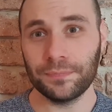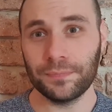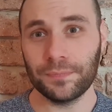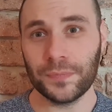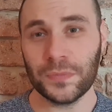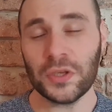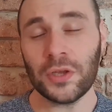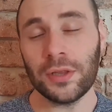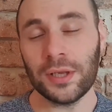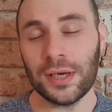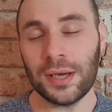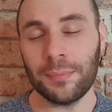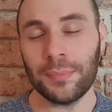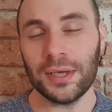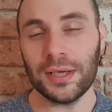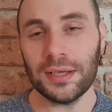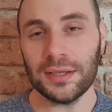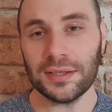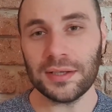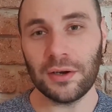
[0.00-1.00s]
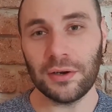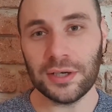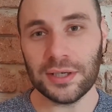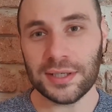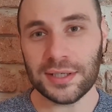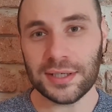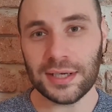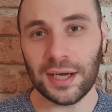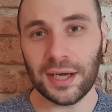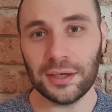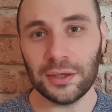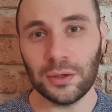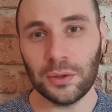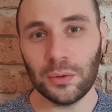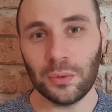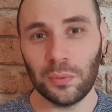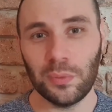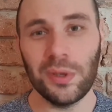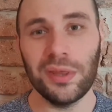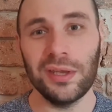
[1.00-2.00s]
So the number is going to start
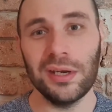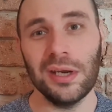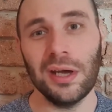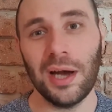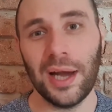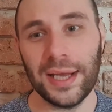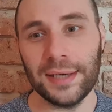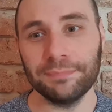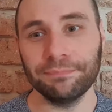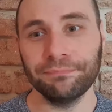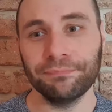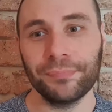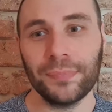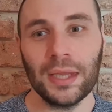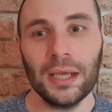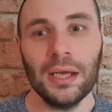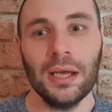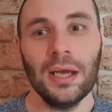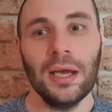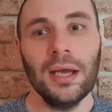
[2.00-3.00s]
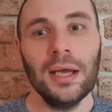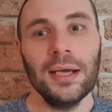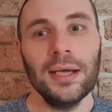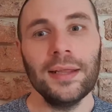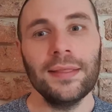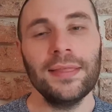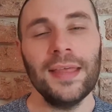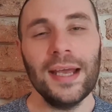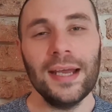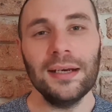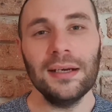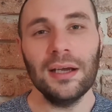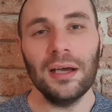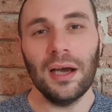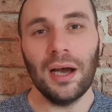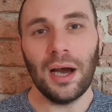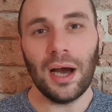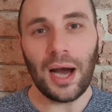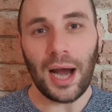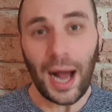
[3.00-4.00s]
with 9. Then
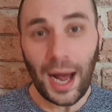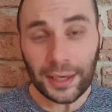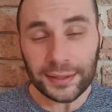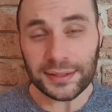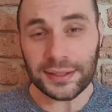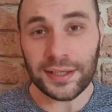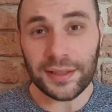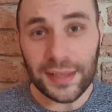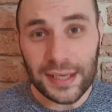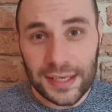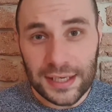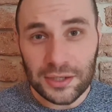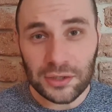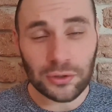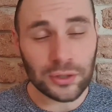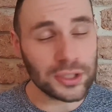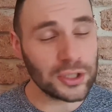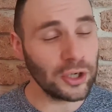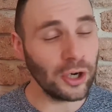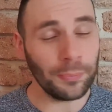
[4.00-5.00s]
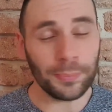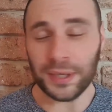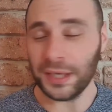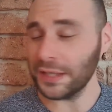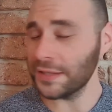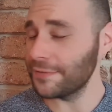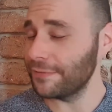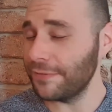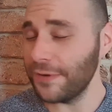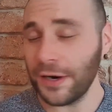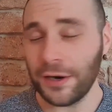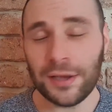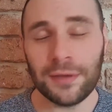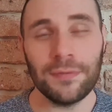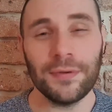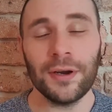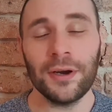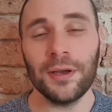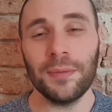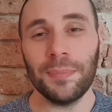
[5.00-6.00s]
under the history topic, it's a very,
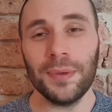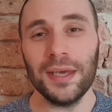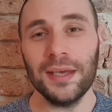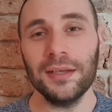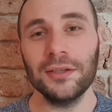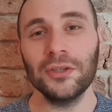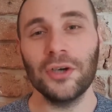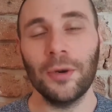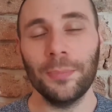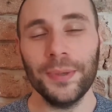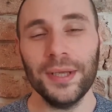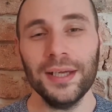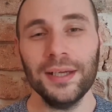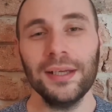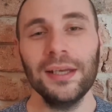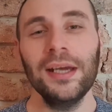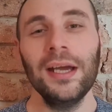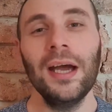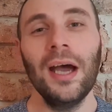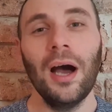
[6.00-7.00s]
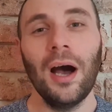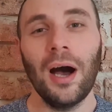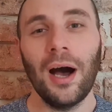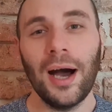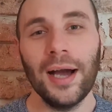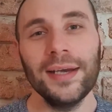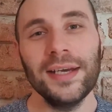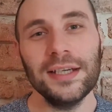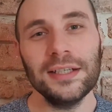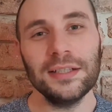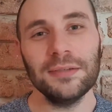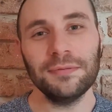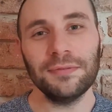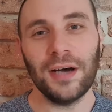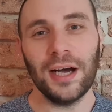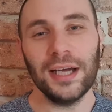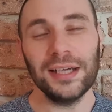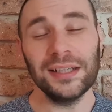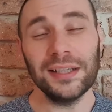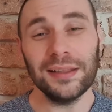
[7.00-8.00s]
very big topic, I need to
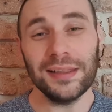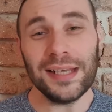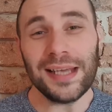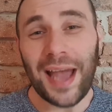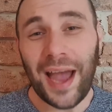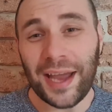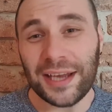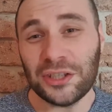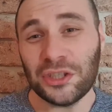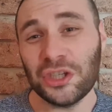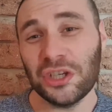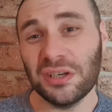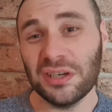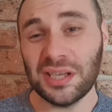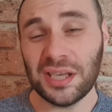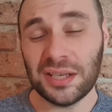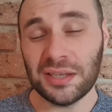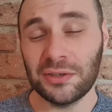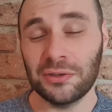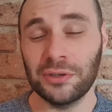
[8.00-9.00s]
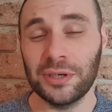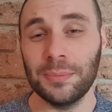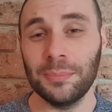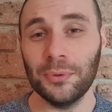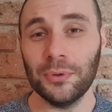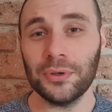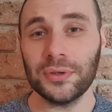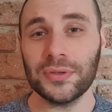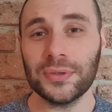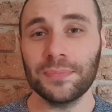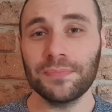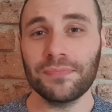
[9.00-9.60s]
find the ancient history books.